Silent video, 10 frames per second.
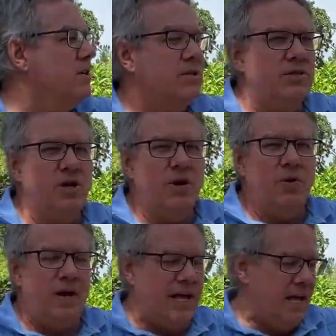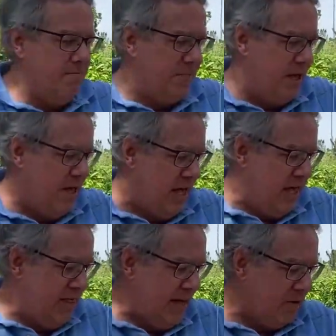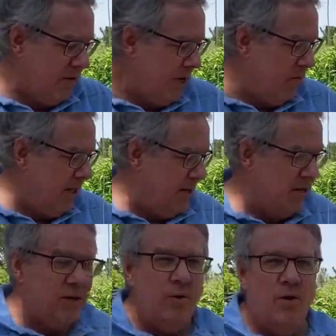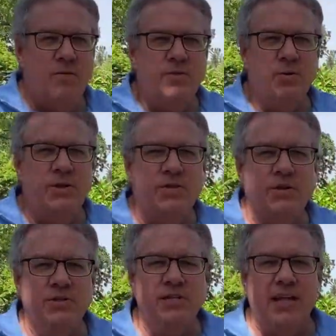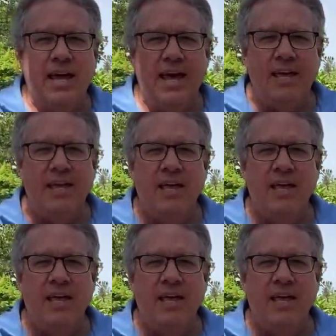So that's what I wanted to go over with you today.